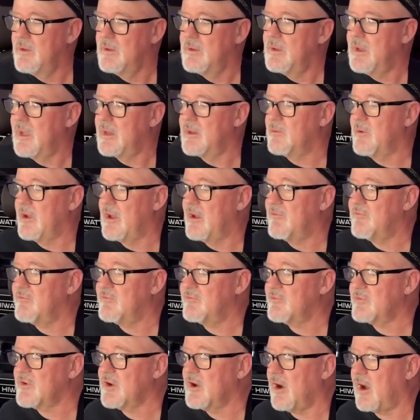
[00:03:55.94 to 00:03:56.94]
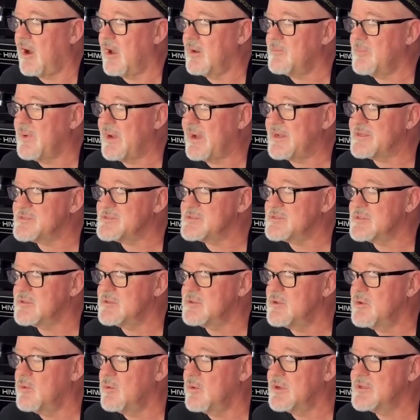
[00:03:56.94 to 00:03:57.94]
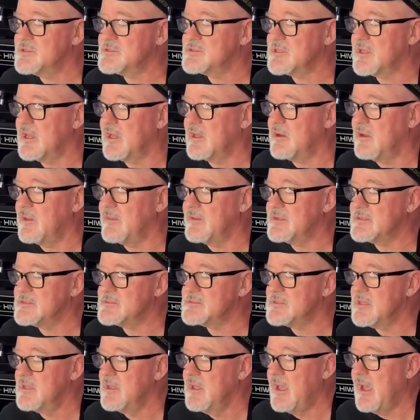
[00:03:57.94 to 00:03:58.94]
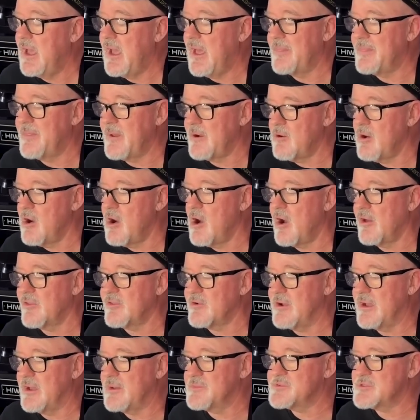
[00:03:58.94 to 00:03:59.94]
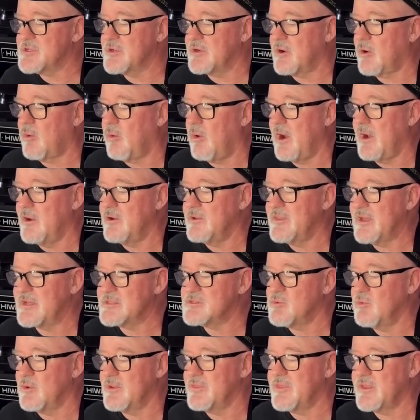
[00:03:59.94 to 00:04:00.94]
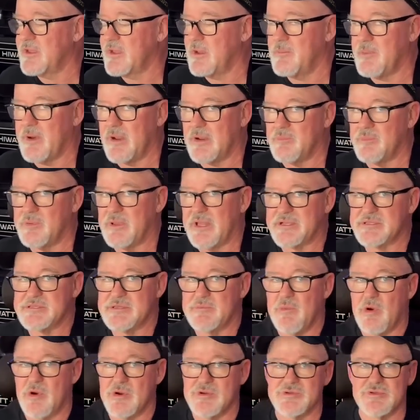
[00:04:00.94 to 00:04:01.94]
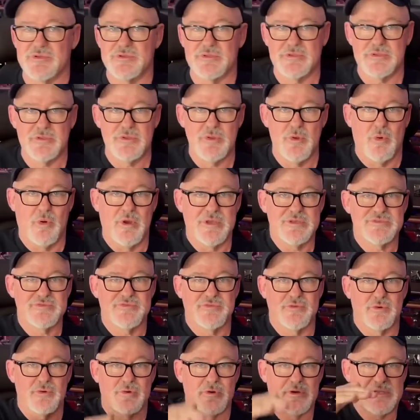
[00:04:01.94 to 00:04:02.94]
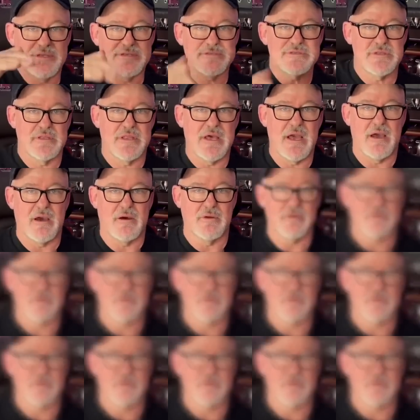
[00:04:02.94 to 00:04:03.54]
Anyway, I've gone past the noise gate on this. And there are other amps that are quieter. That's one thing about a Plexi Marshall. The noise floor is loud.